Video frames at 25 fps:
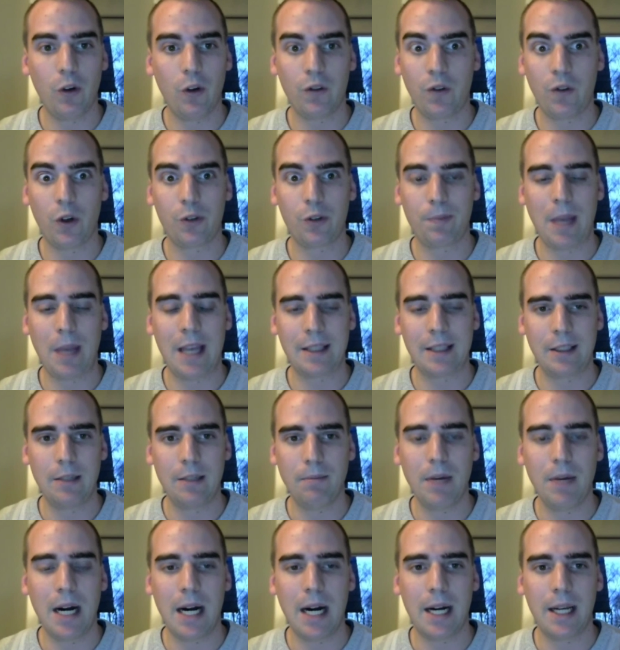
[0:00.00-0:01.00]
UFOs
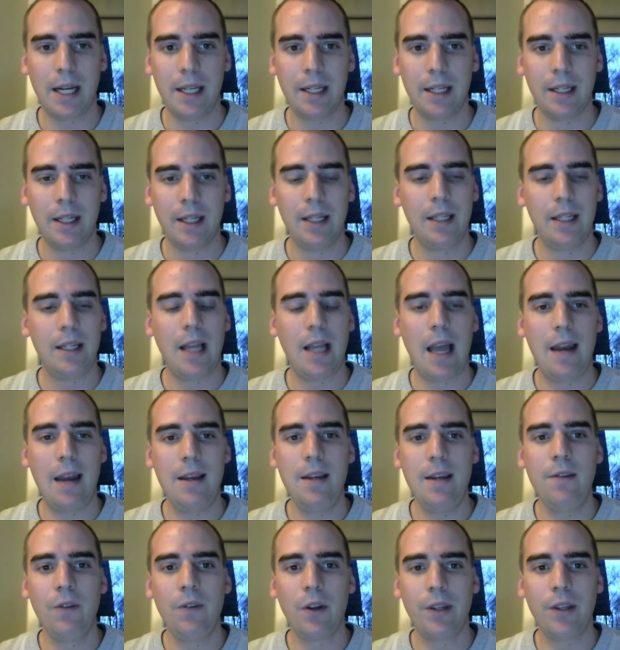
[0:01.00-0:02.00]
passing by,
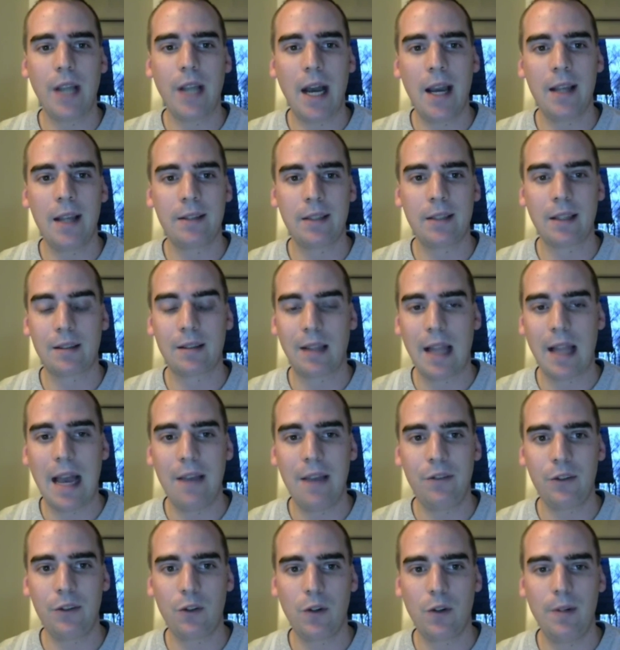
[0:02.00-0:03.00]
and even on the ISS
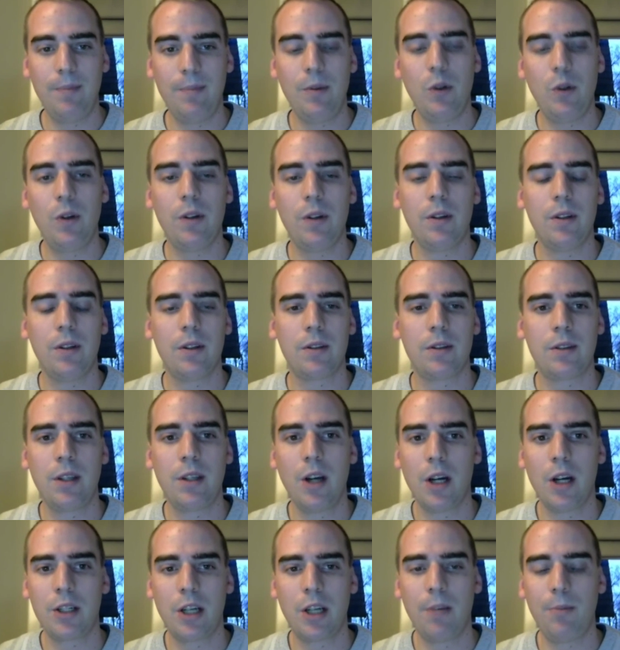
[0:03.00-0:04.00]
live stream,
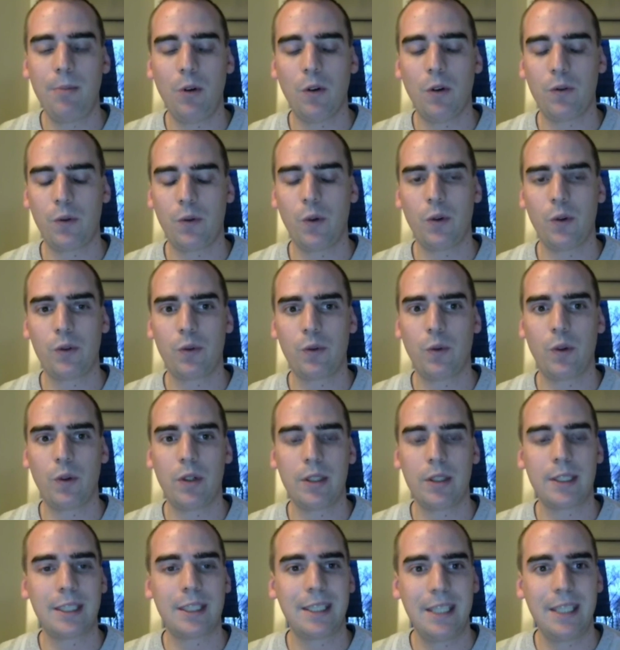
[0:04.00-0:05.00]
cigar-shaped UFOs
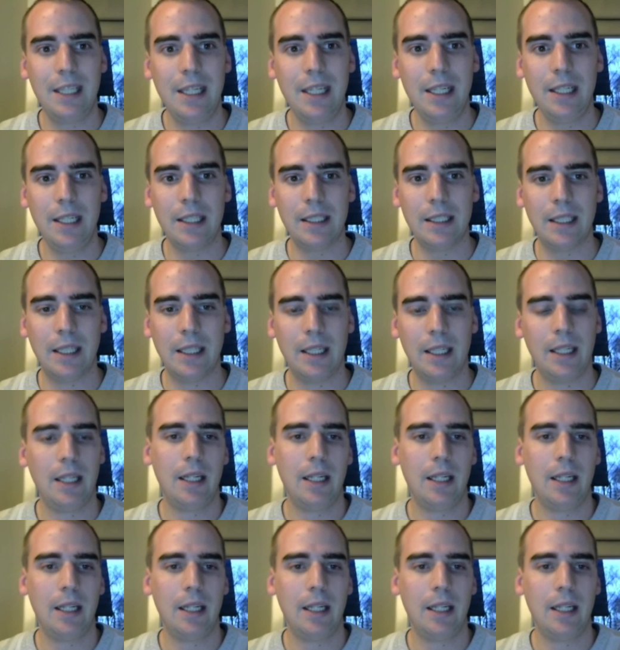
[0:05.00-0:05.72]
were seen.